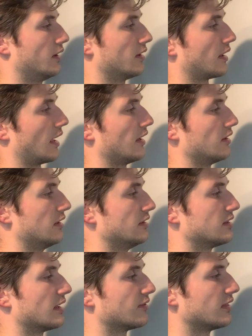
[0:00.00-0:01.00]
Okay, you need
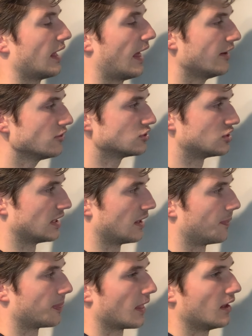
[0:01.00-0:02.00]
to give the energy.
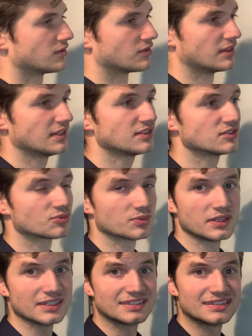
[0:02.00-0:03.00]
So this is
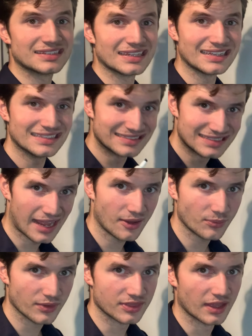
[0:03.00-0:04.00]
really sitting
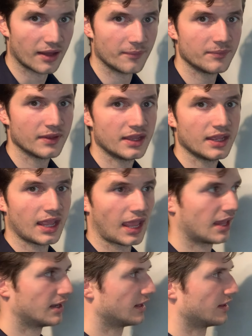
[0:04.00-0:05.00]
down with them,
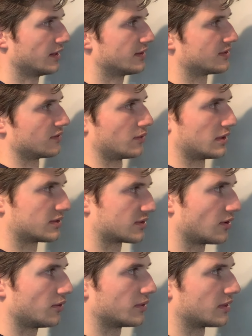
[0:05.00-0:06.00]
and let's
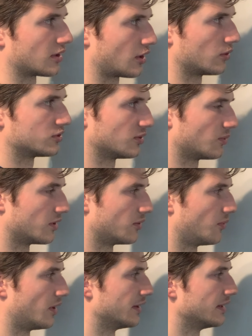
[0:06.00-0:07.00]
go with the coaching
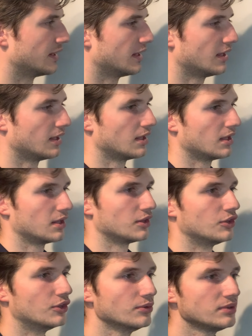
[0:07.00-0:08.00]
one-on-one.
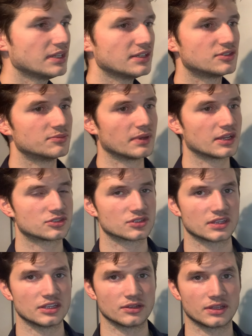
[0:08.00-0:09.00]
You need to make sure
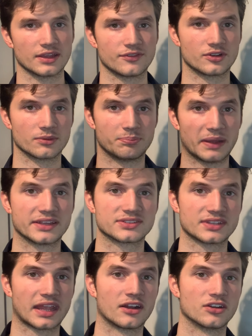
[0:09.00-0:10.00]
that you give your
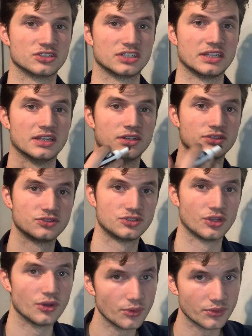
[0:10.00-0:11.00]
best energy
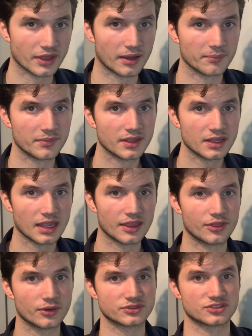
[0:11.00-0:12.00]
to them in those